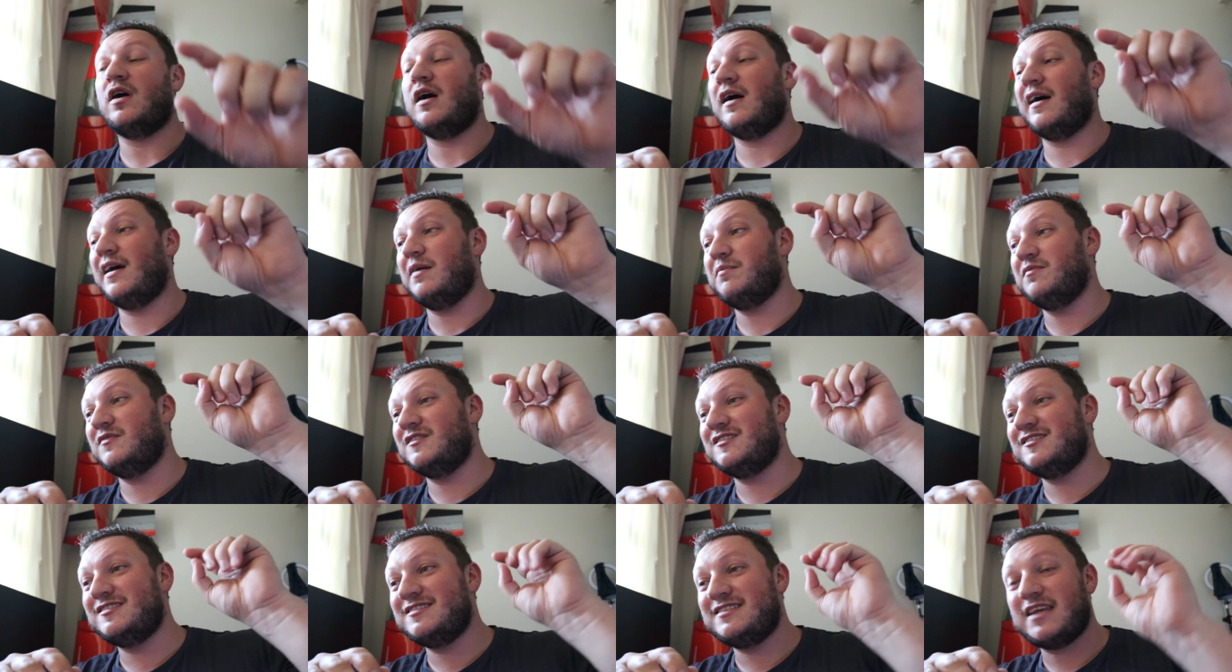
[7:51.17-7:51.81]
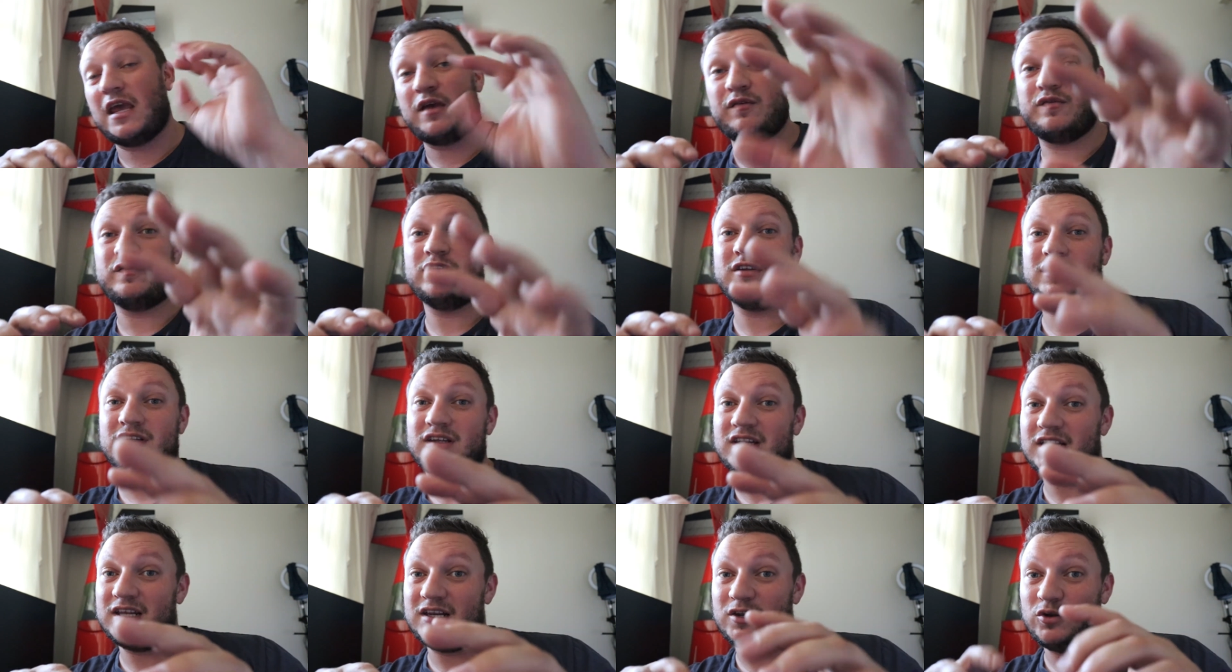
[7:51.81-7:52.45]
I'm
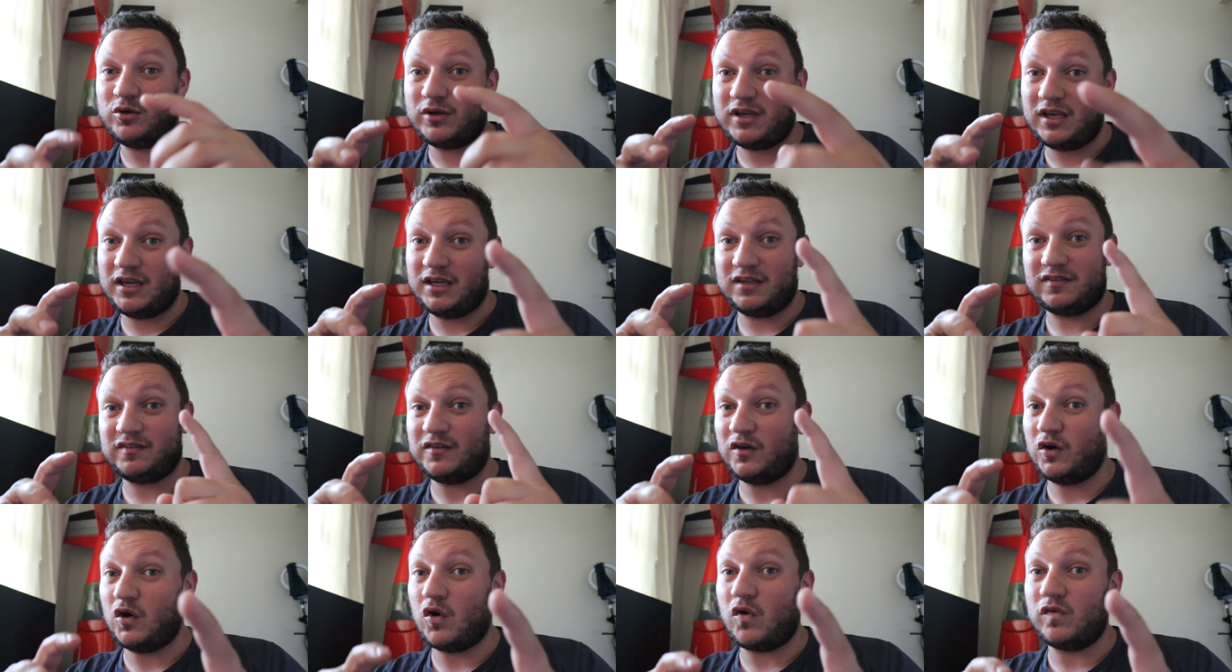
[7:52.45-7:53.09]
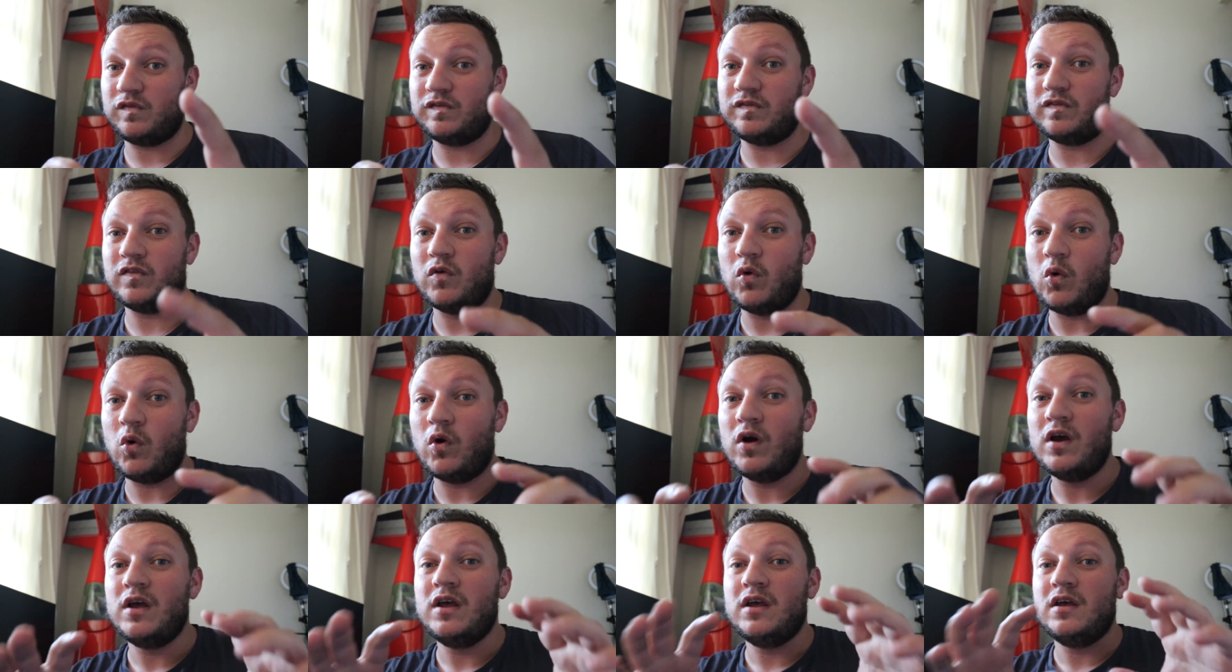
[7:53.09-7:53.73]
definitely looking at the Golf
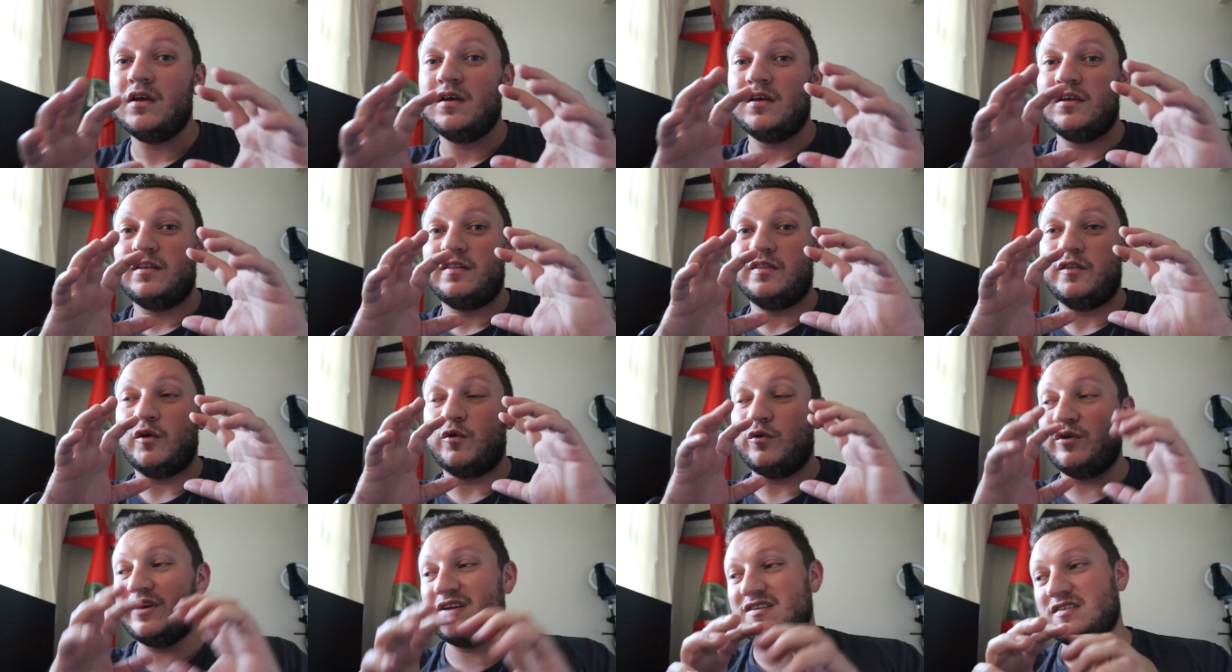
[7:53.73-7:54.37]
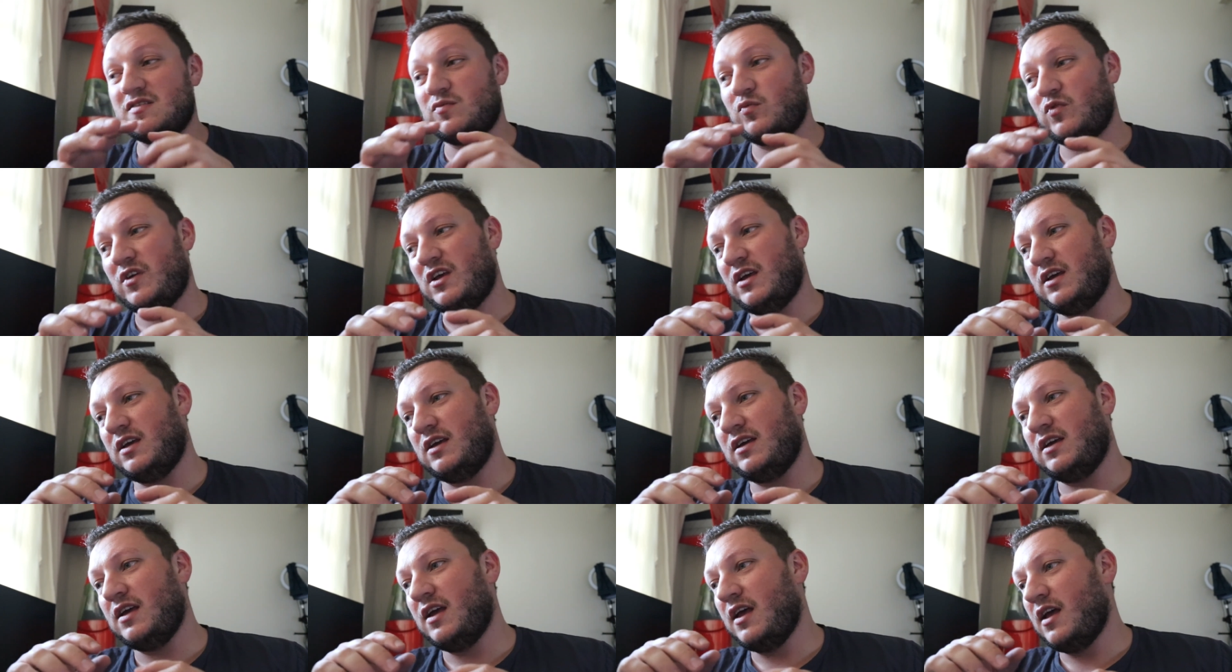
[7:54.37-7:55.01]
4 the reason
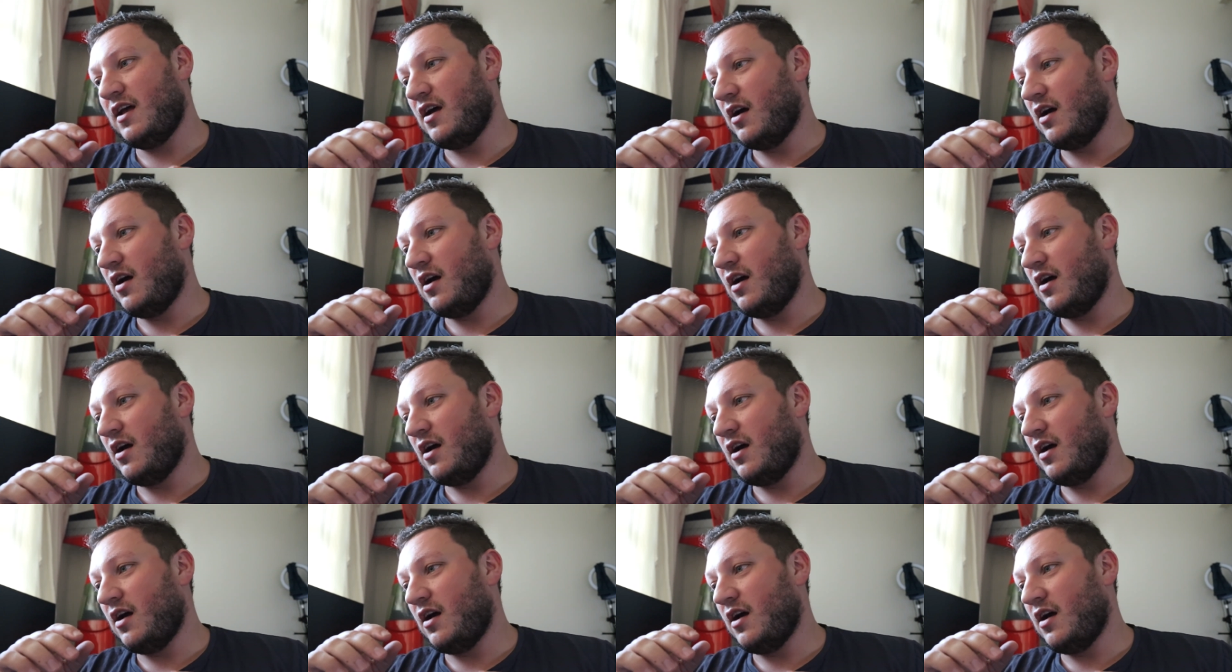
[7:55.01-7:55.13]
being,